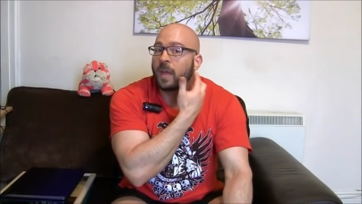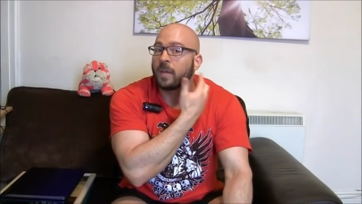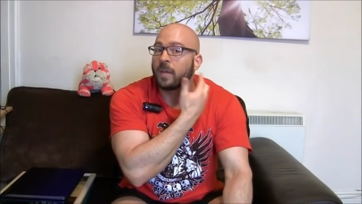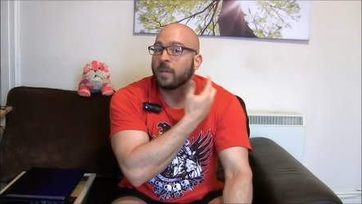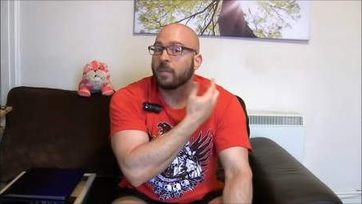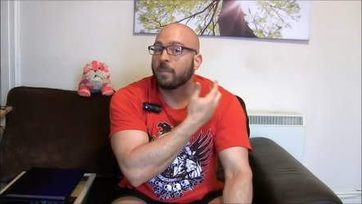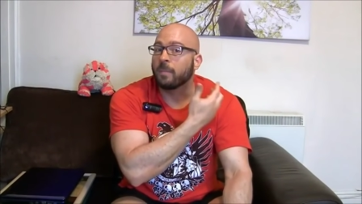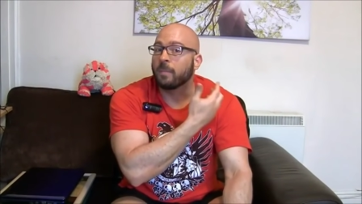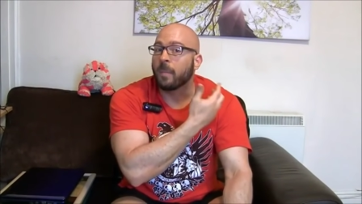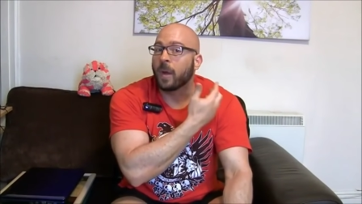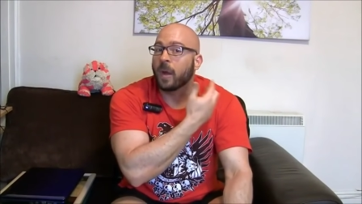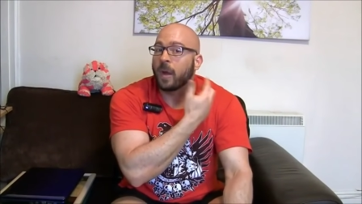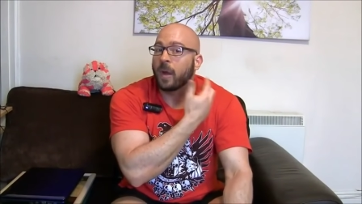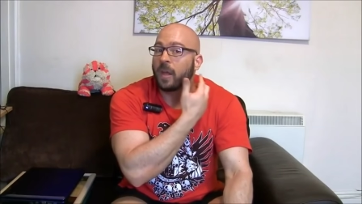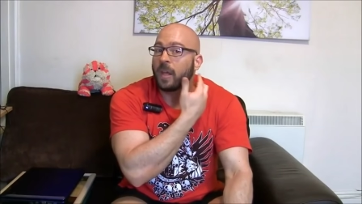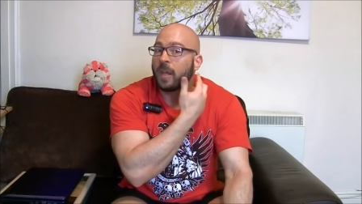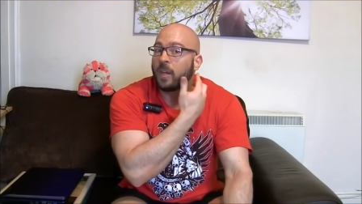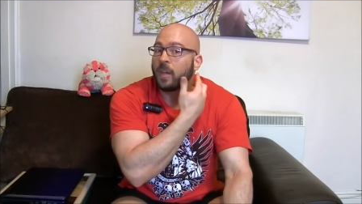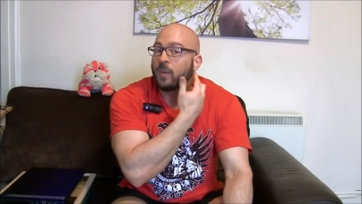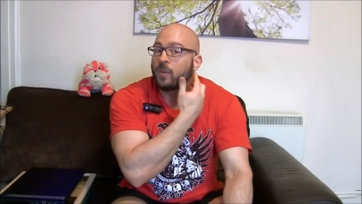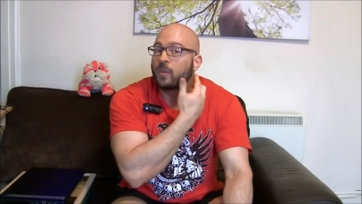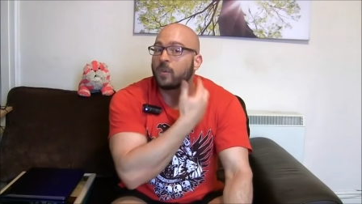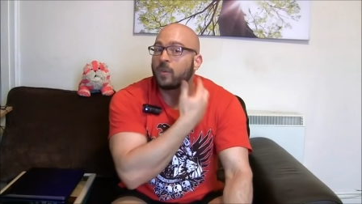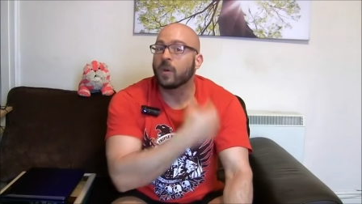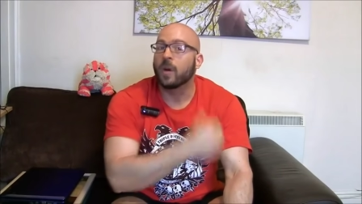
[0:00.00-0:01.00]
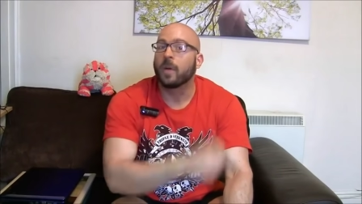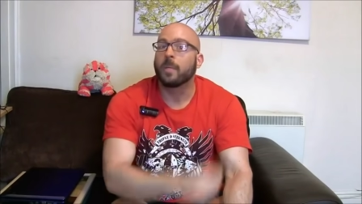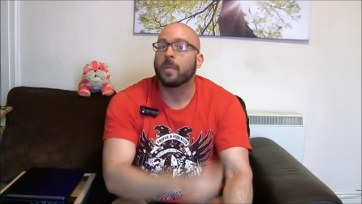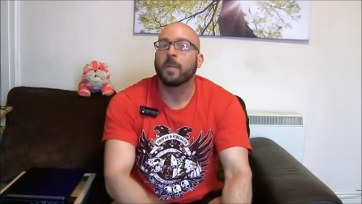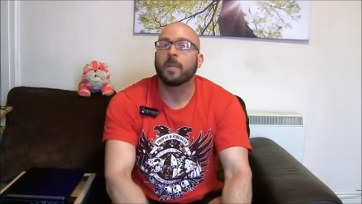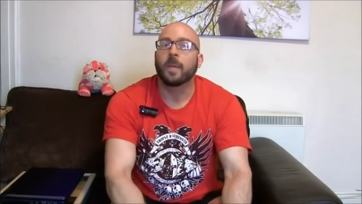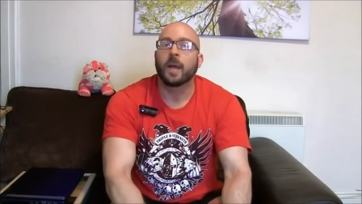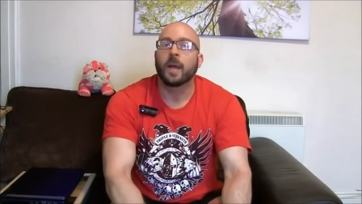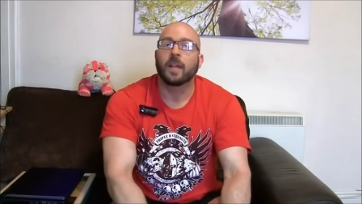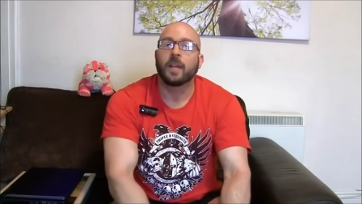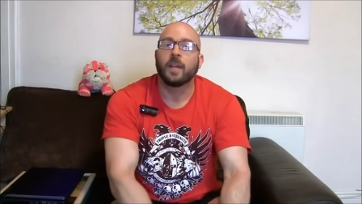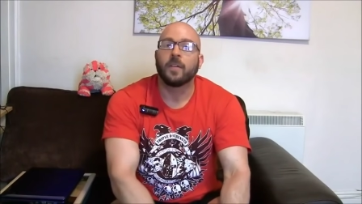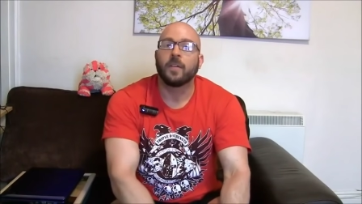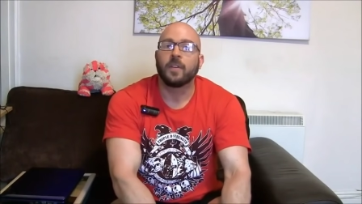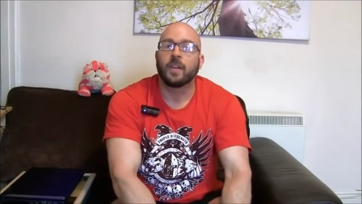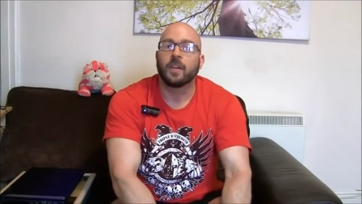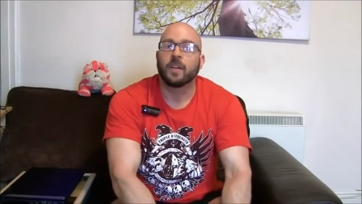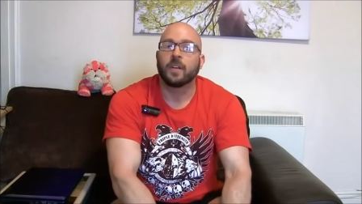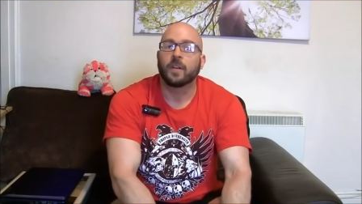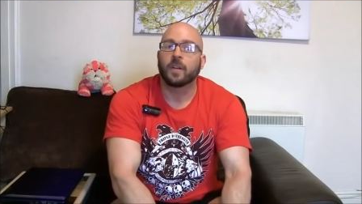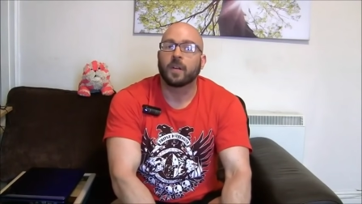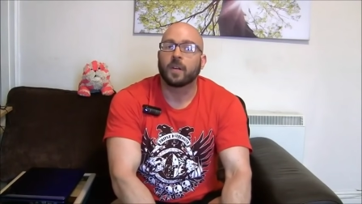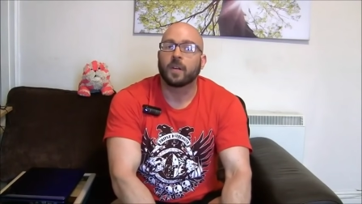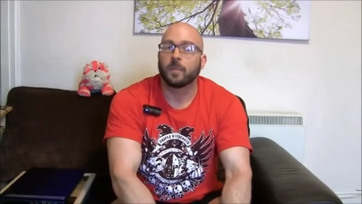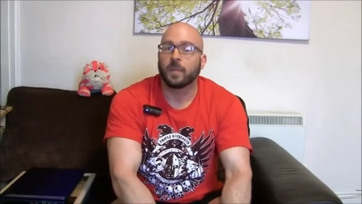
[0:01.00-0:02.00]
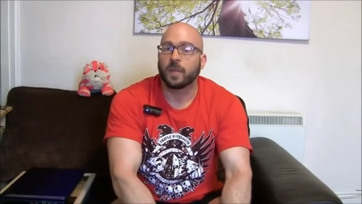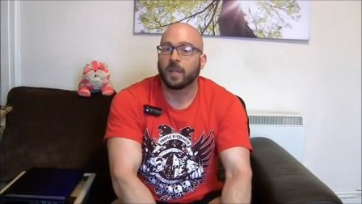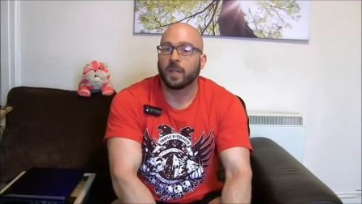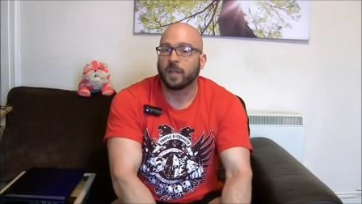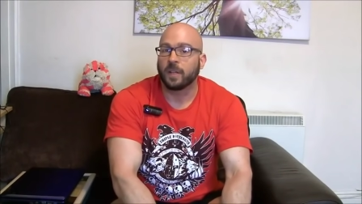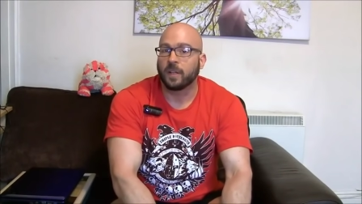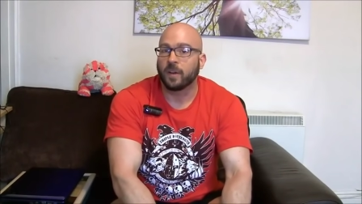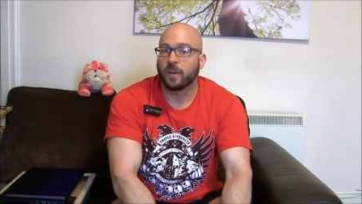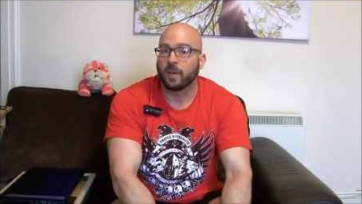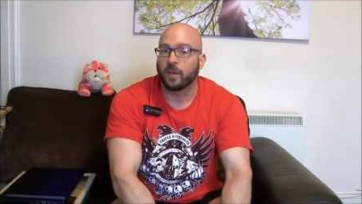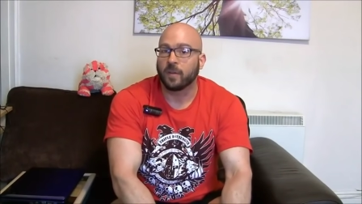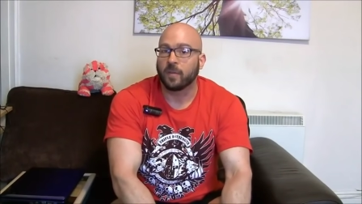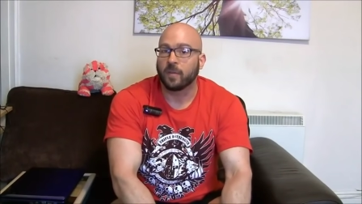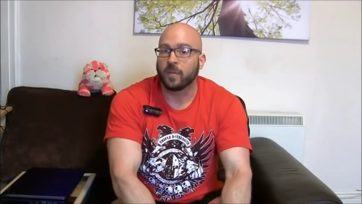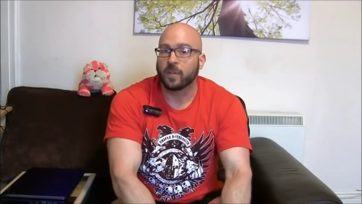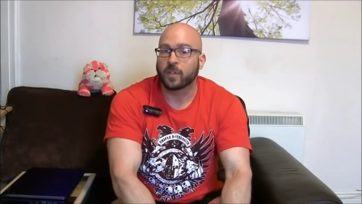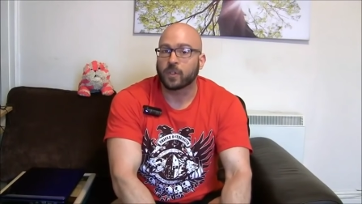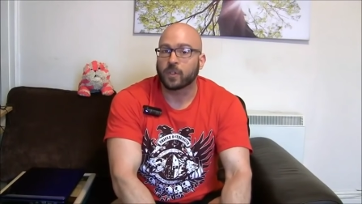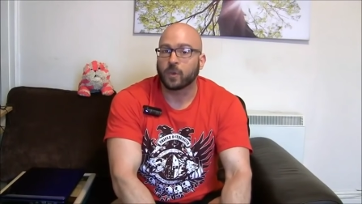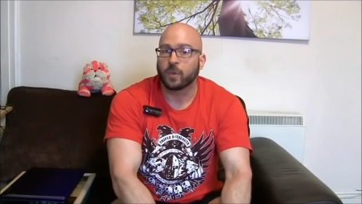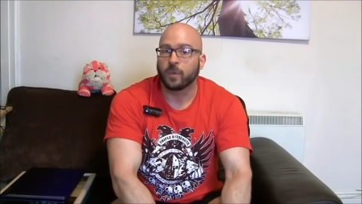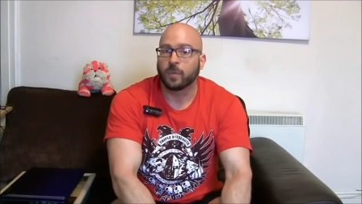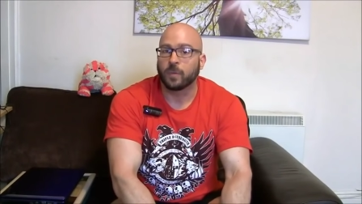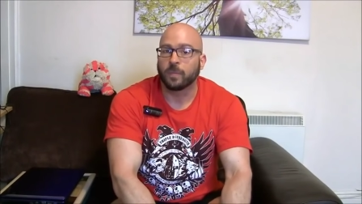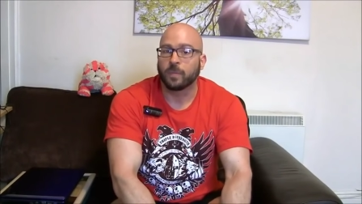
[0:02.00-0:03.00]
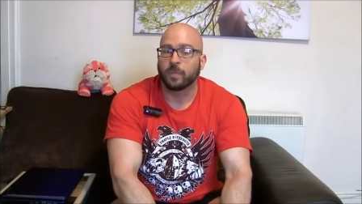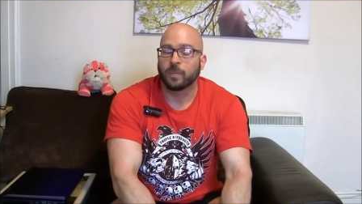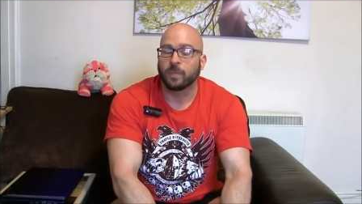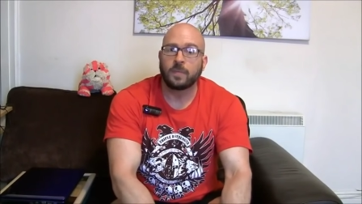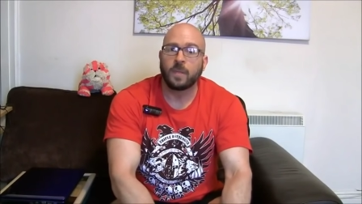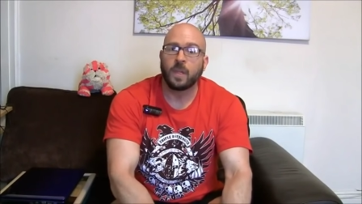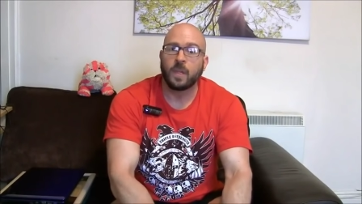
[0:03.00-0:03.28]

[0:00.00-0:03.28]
and my eardrum in my left ear are completely artificial.